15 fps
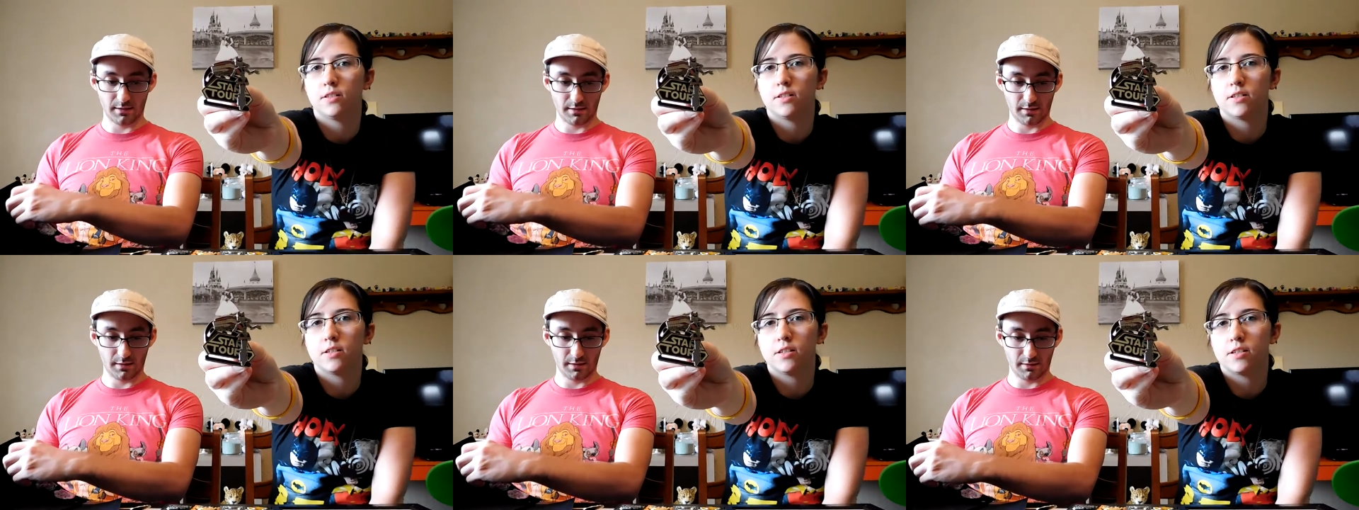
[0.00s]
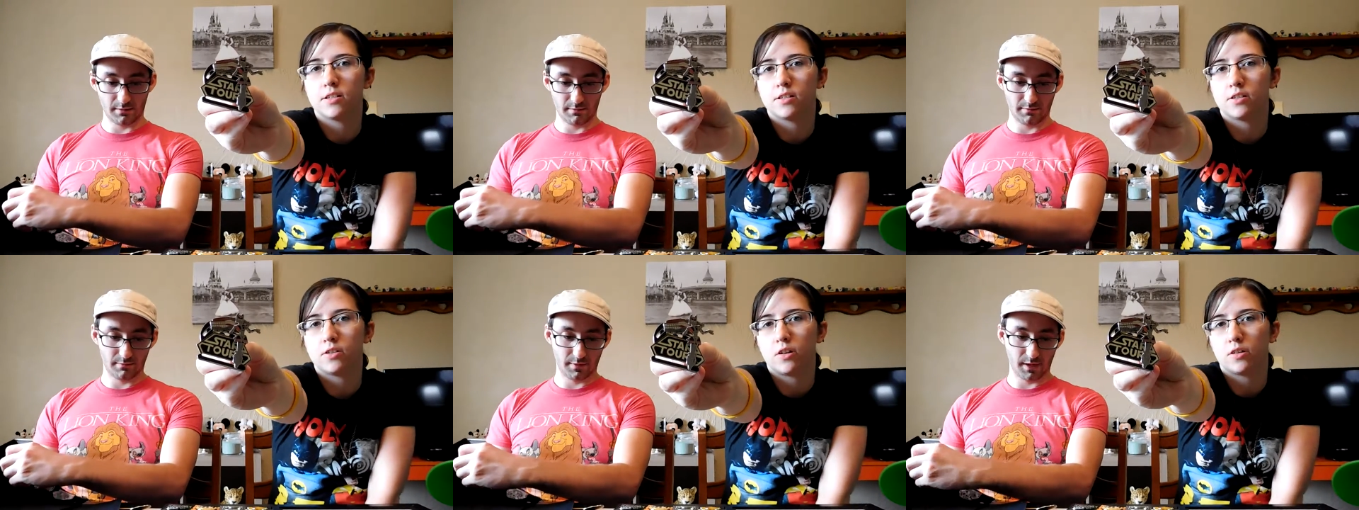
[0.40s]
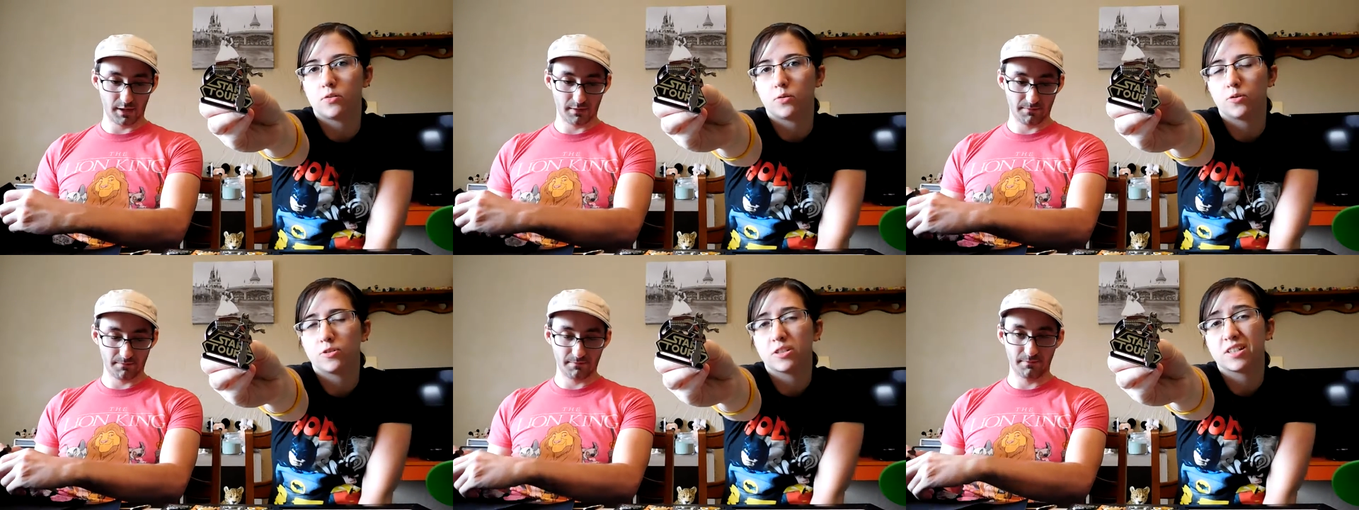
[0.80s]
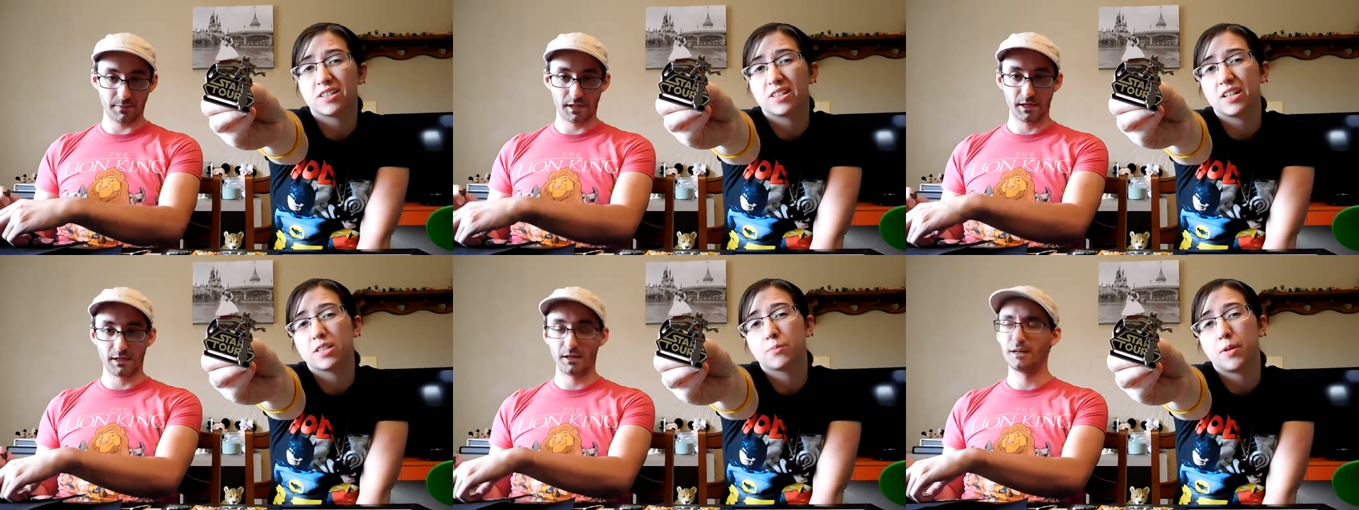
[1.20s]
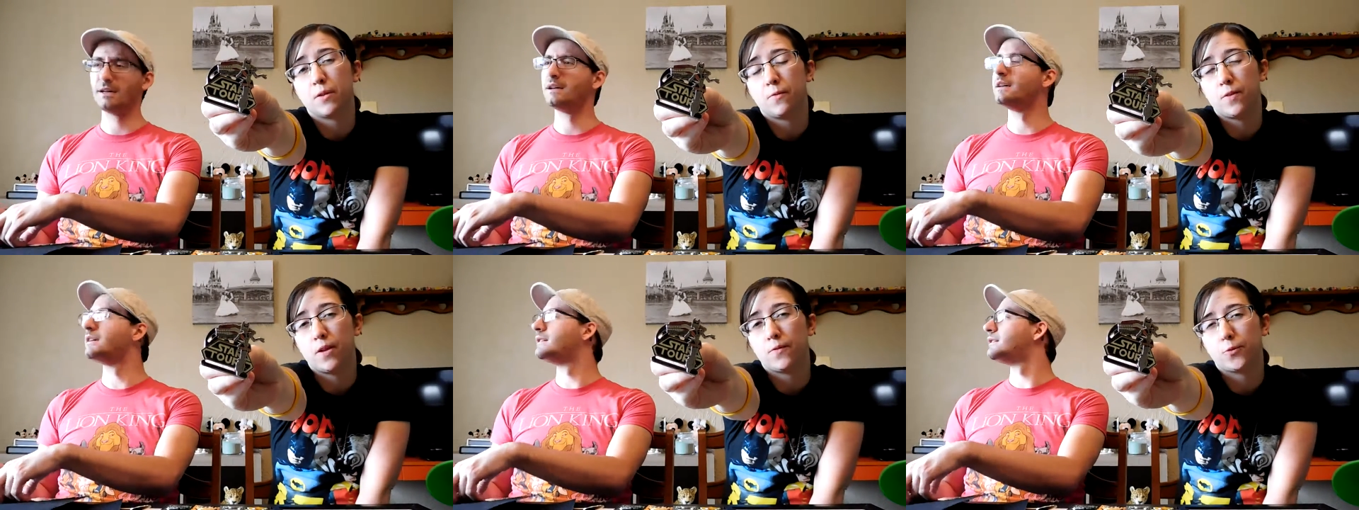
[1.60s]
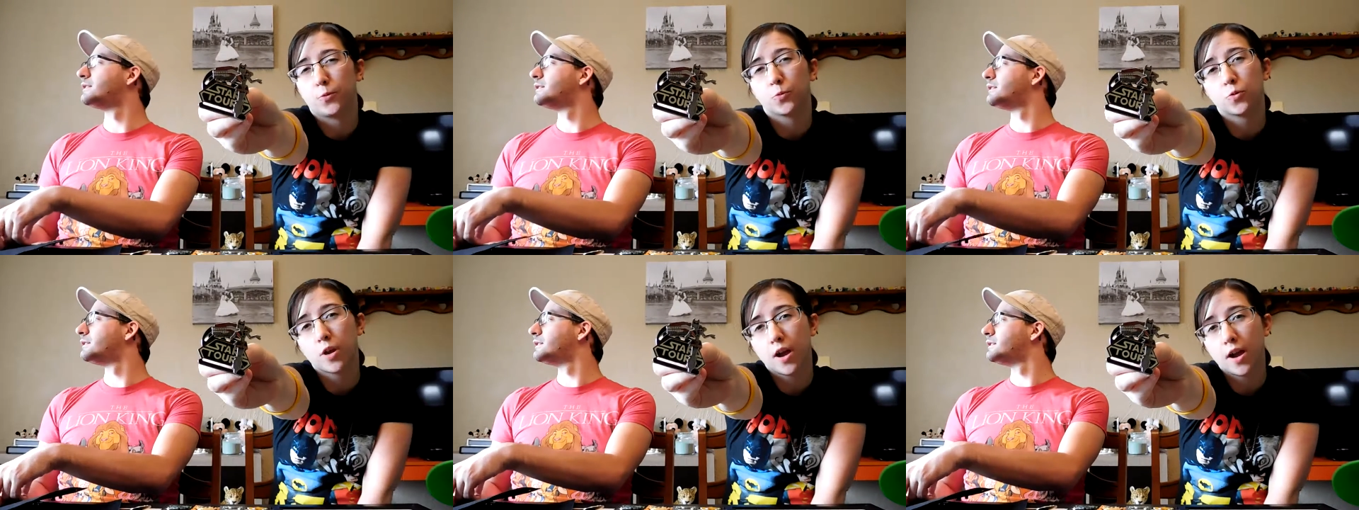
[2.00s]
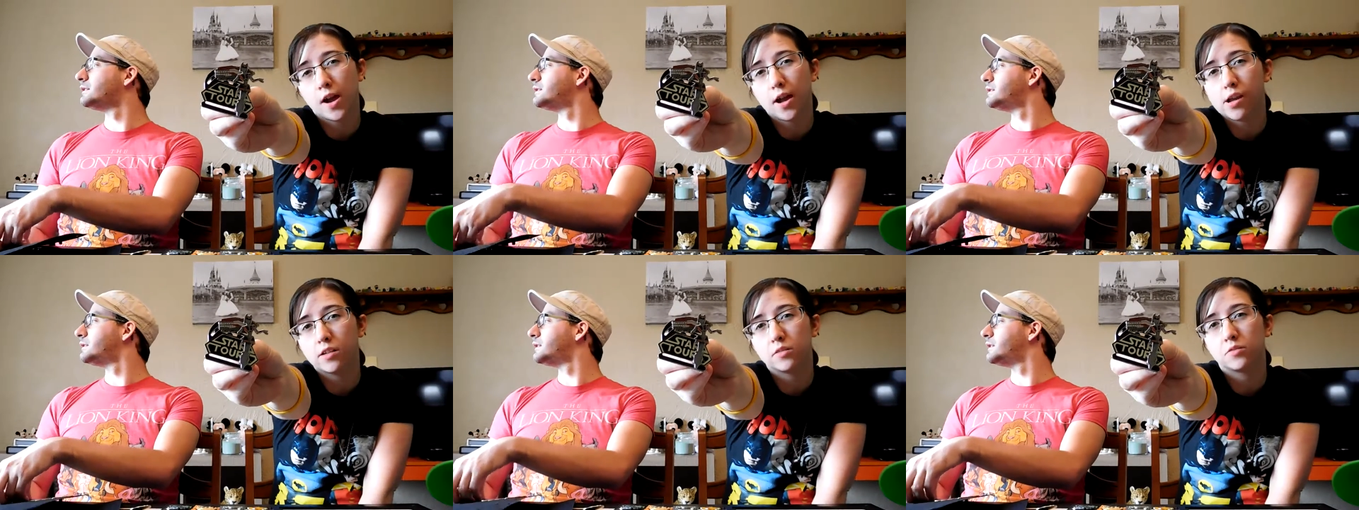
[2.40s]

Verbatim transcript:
Speaker 1: this I, is Star yeah. Tours because that's my favorite ride,